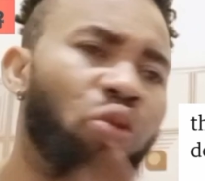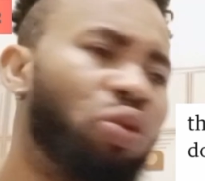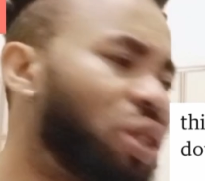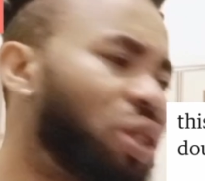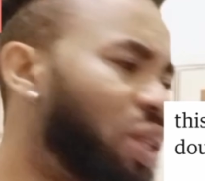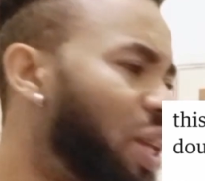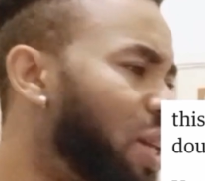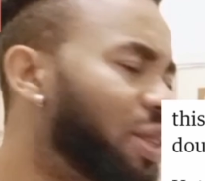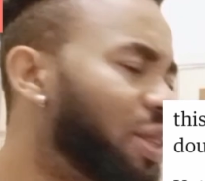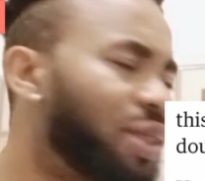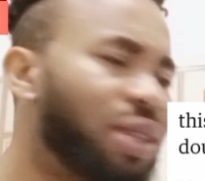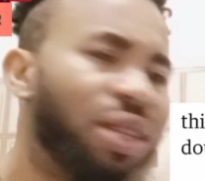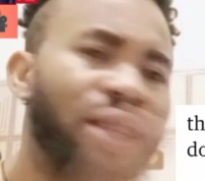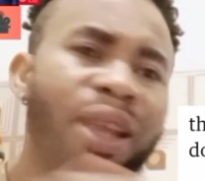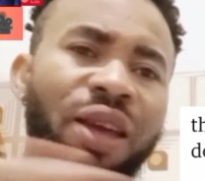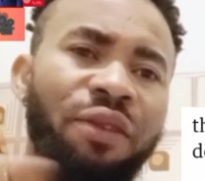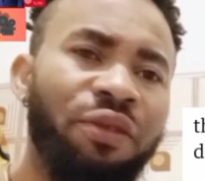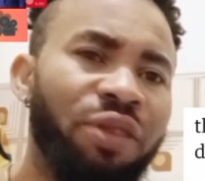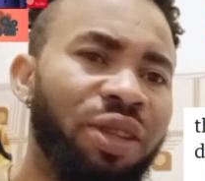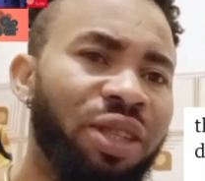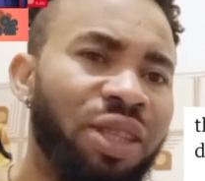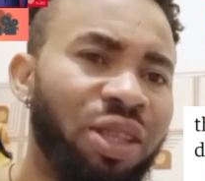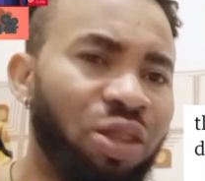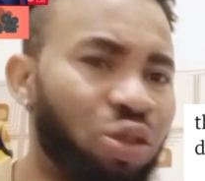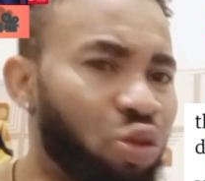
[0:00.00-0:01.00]
testing
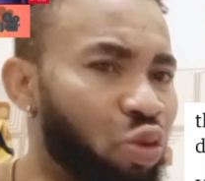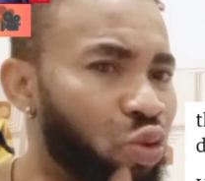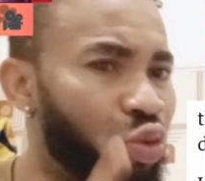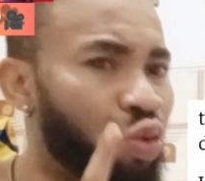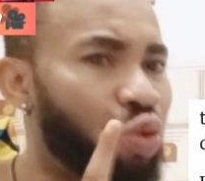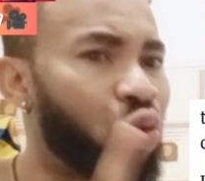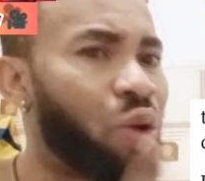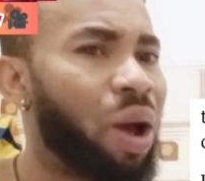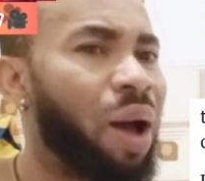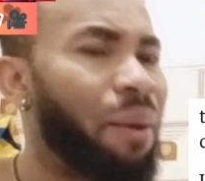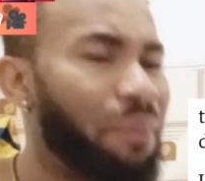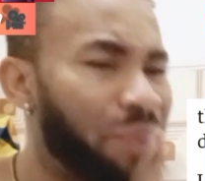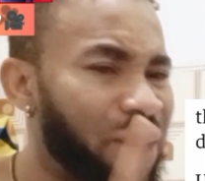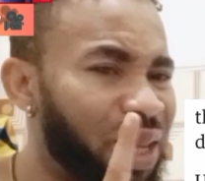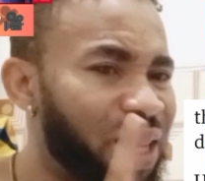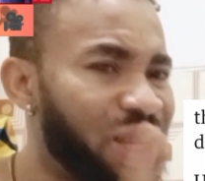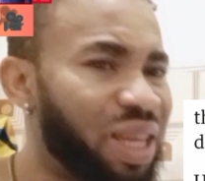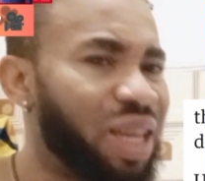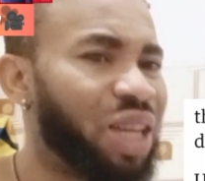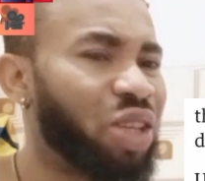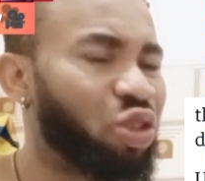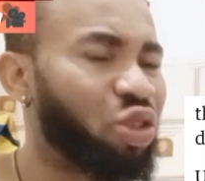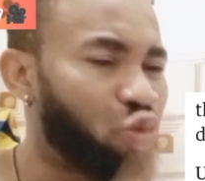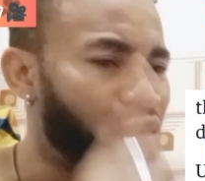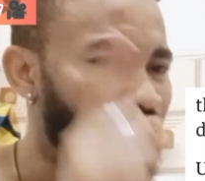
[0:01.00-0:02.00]
everything to know how many
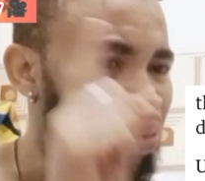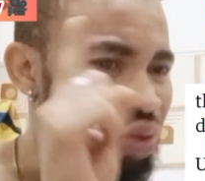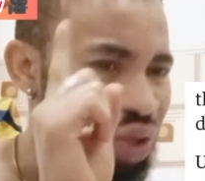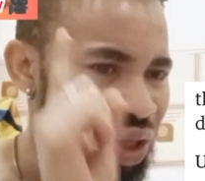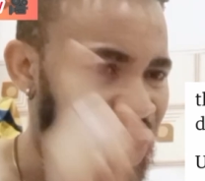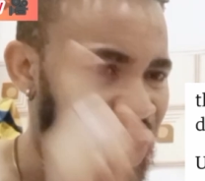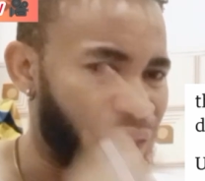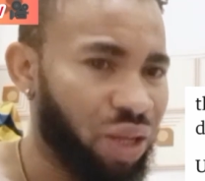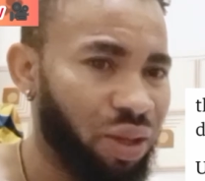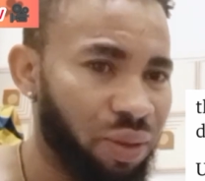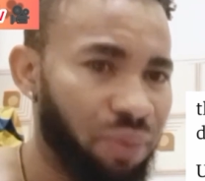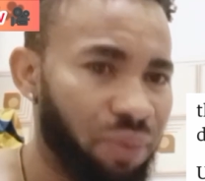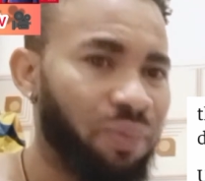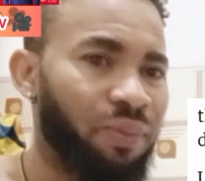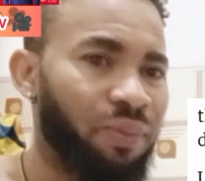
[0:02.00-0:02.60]
years you did.